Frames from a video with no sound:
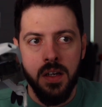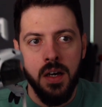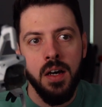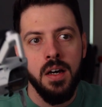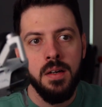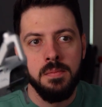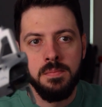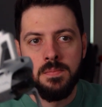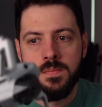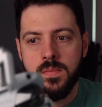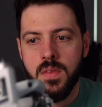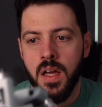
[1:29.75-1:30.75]

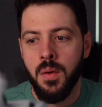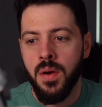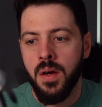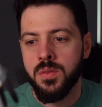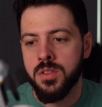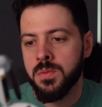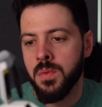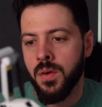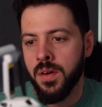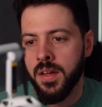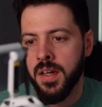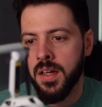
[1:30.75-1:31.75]
I went out this
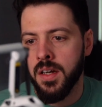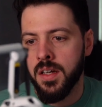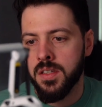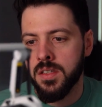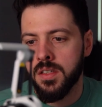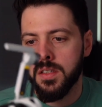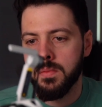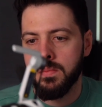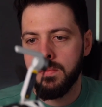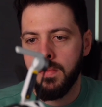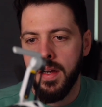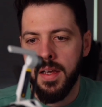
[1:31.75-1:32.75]
morning and got
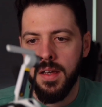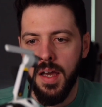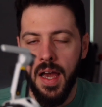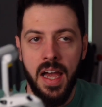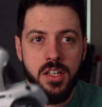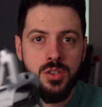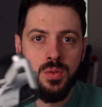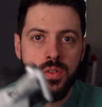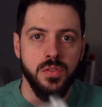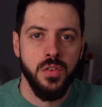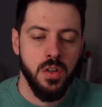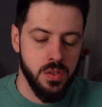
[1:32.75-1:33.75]
my actual
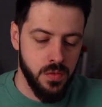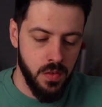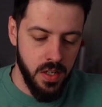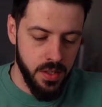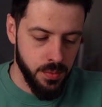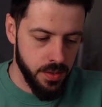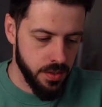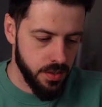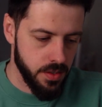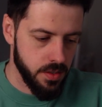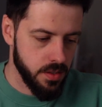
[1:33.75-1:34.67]
first flight with it.